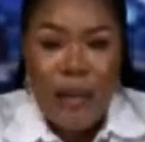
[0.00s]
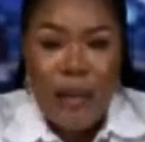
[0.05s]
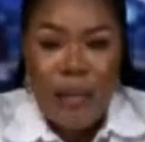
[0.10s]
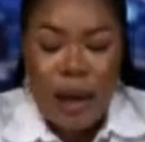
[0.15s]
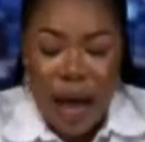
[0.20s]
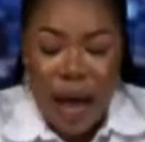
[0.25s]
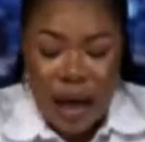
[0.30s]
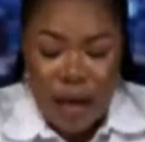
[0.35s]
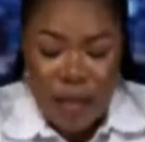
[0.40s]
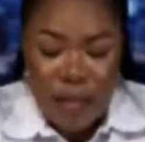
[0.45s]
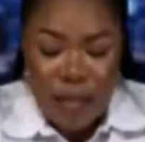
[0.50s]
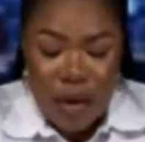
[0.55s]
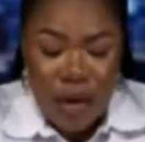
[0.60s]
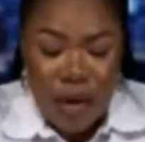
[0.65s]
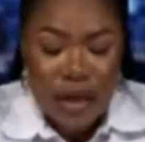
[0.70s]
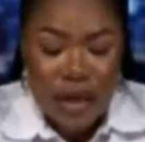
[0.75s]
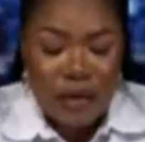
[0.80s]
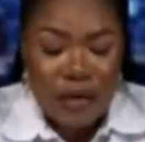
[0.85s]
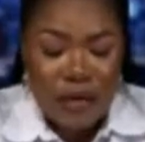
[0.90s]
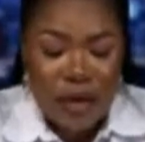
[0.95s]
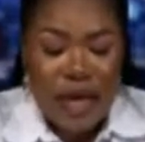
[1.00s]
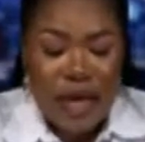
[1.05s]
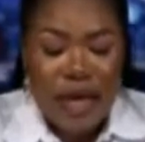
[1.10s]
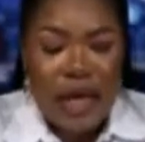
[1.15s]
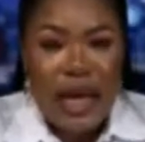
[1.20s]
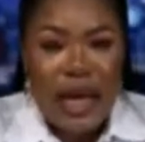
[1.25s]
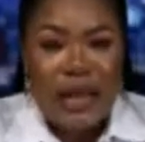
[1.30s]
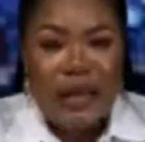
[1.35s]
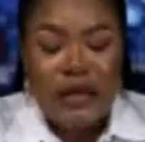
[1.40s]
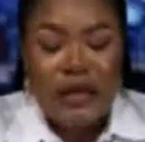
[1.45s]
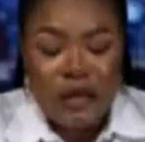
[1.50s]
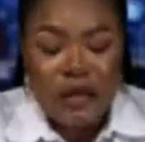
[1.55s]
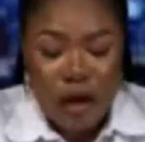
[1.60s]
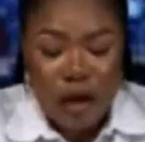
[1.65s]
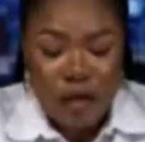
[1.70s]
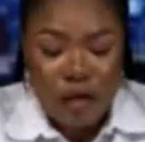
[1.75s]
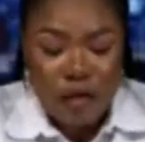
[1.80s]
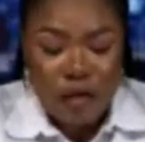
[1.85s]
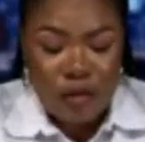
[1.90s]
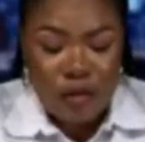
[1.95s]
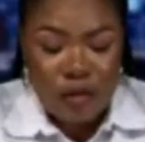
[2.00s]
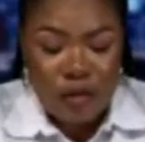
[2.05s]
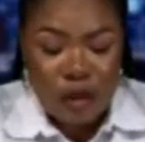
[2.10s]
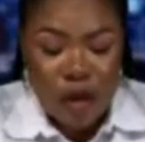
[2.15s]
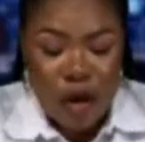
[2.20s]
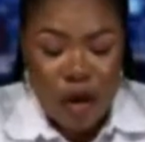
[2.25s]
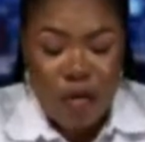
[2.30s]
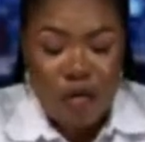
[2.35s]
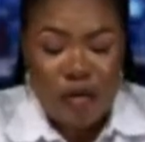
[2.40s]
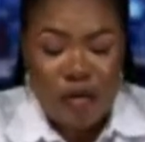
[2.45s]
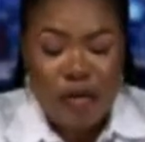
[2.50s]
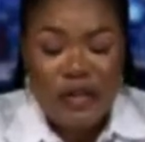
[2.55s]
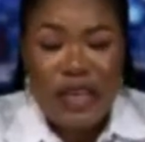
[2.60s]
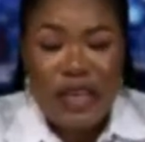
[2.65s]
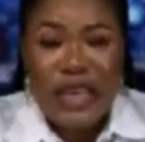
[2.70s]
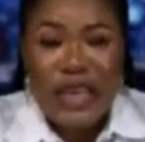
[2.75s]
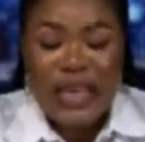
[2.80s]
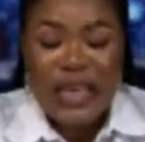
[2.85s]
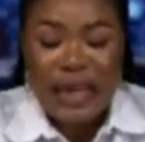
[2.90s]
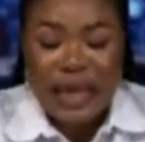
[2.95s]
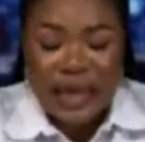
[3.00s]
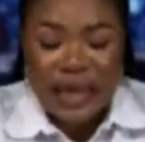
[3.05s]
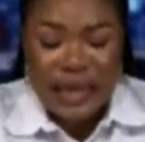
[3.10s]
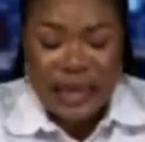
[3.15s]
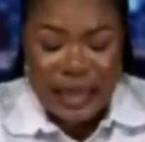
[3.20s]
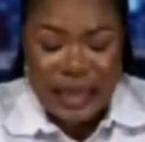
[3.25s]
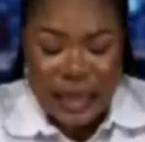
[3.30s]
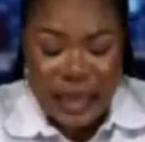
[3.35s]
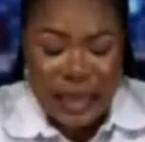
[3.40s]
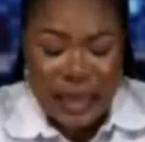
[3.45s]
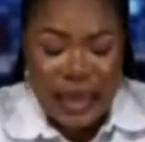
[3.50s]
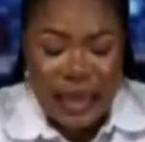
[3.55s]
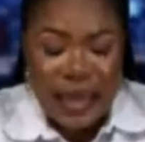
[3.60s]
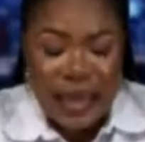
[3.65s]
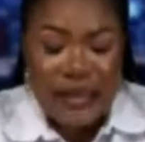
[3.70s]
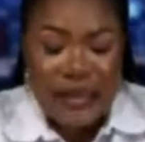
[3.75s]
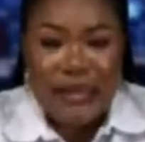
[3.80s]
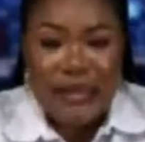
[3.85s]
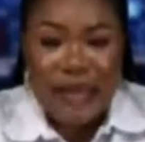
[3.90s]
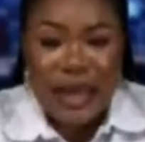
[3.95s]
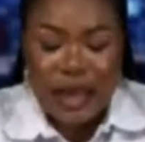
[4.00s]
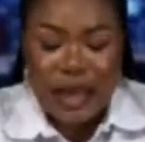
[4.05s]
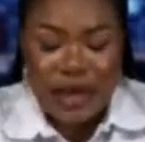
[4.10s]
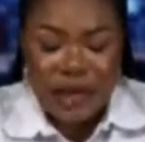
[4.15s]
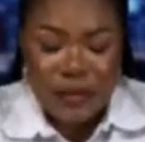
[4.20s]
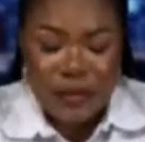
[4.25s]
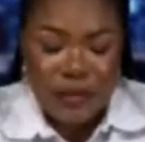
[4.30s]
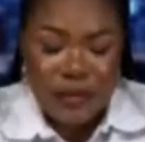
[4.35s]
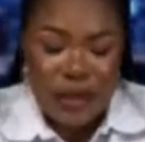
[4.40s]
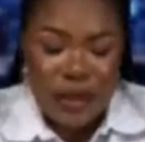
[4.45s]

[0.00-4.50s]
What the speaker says: power mongering and tussles also taking a deadlier stage.